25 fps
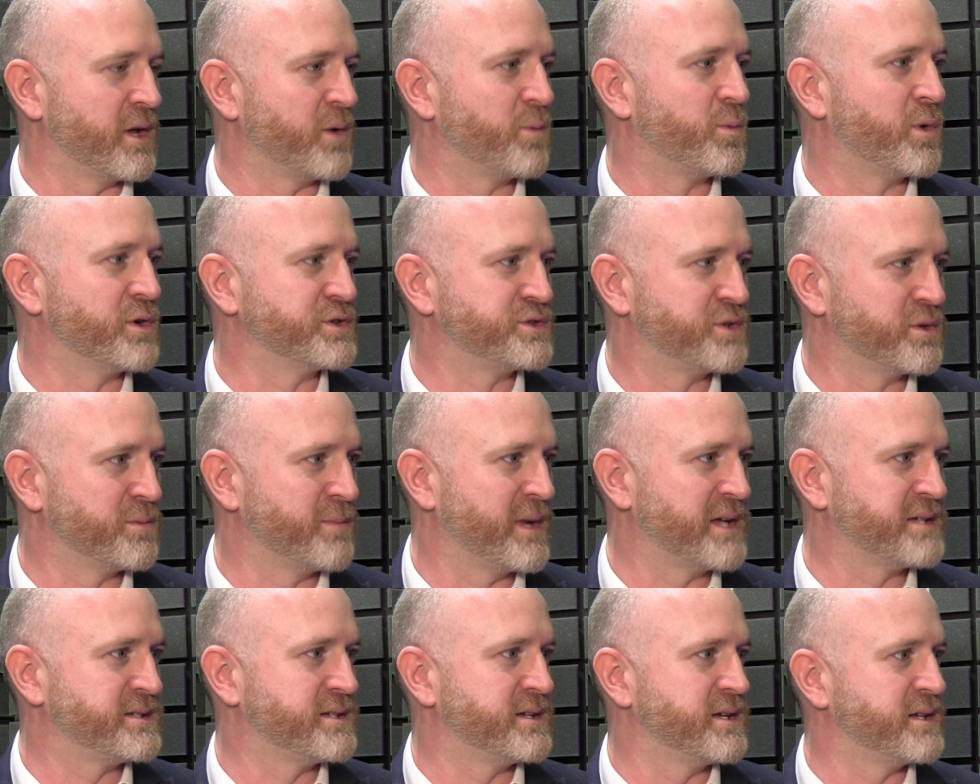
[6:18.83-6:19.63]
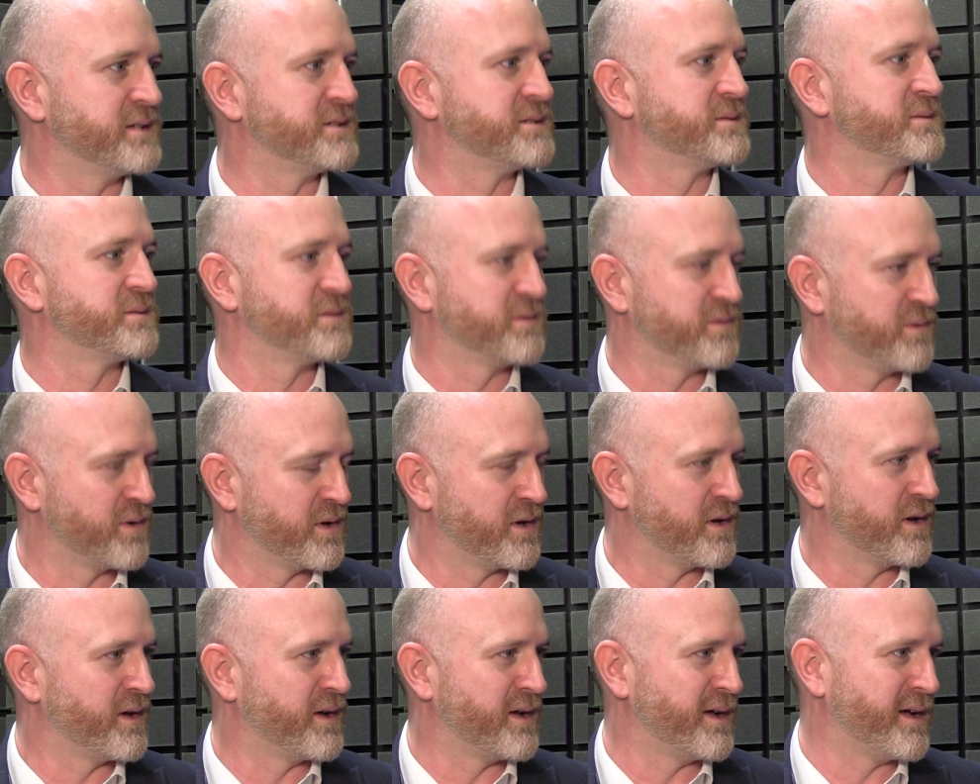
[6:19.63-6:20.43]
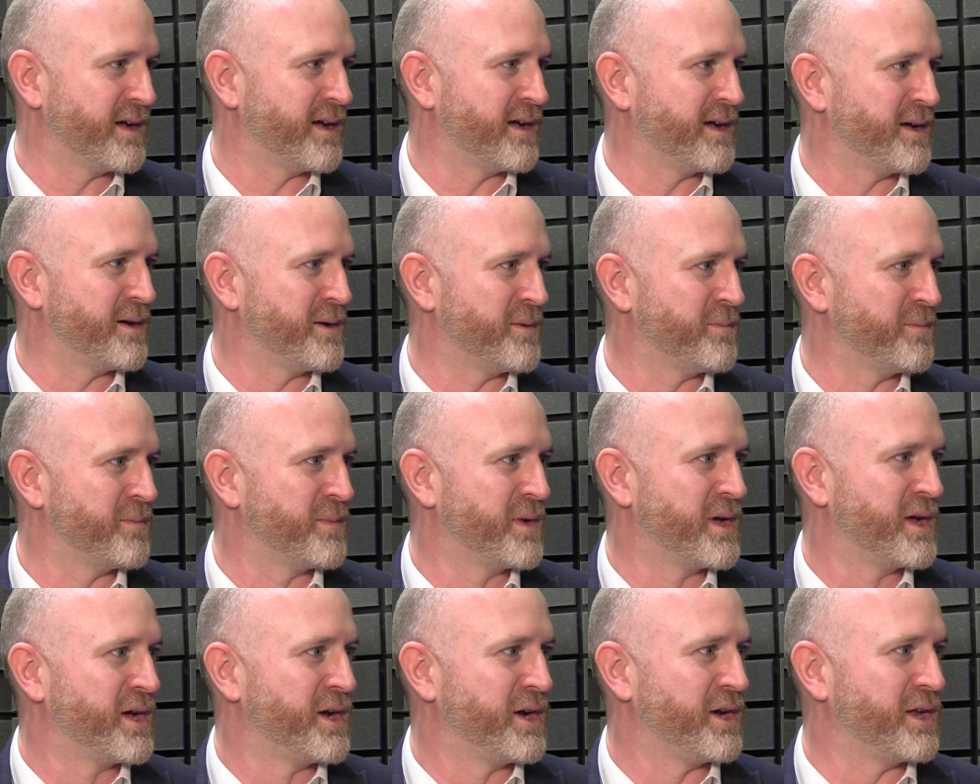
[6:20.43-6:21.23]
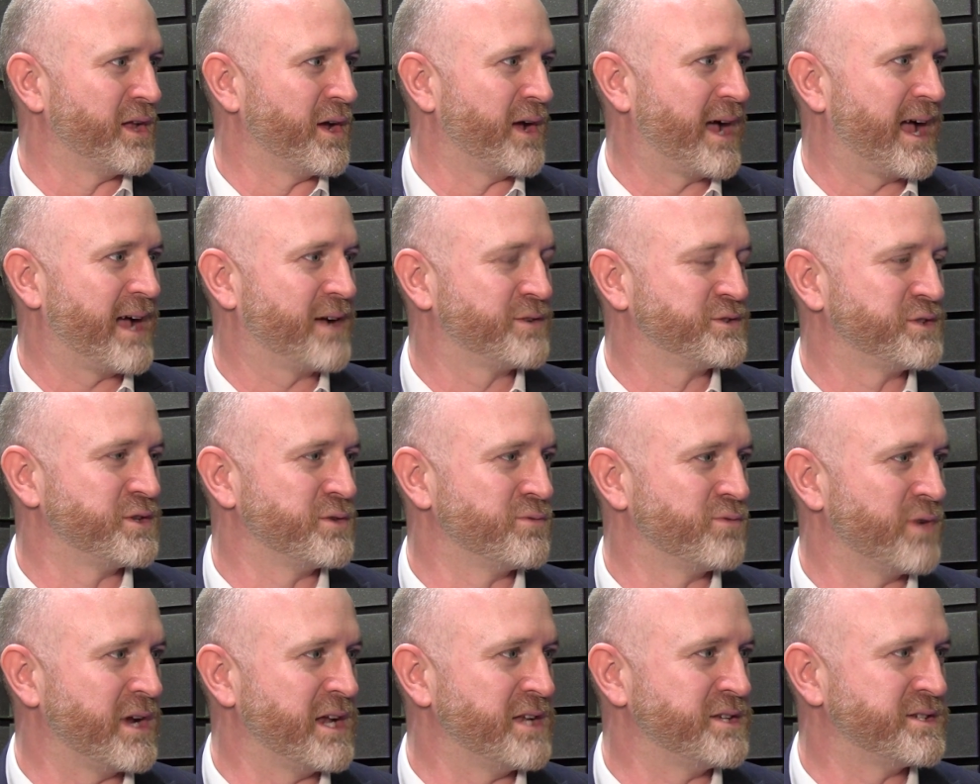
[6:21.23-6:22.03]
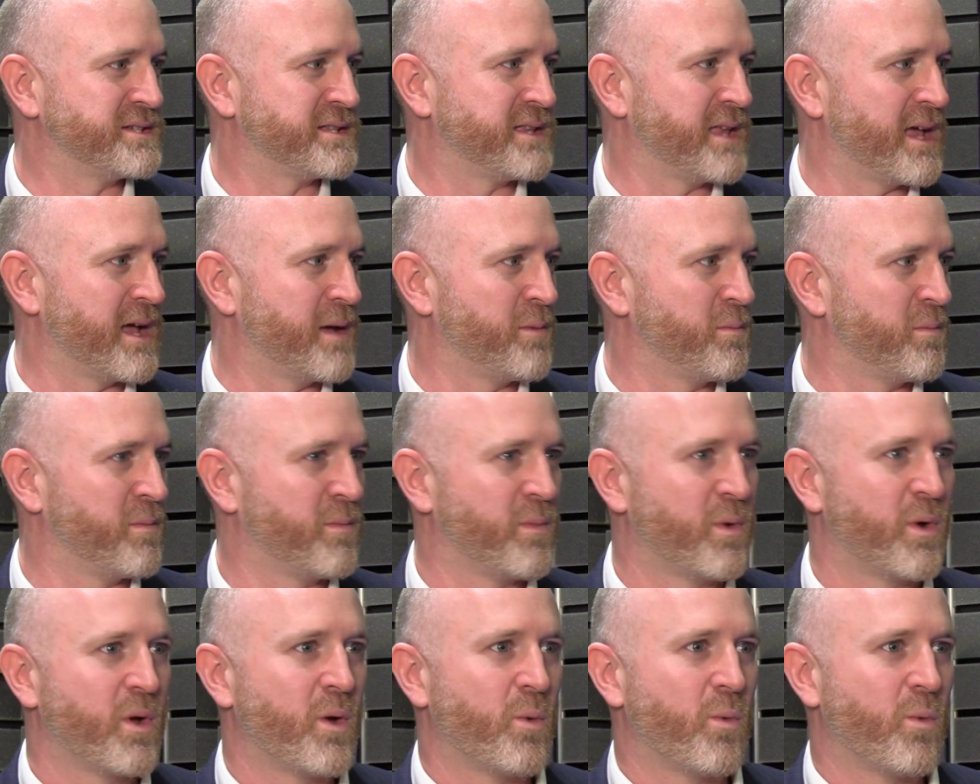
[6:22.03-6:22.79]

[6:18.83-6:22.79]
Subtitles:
What's your message? How do you reach them?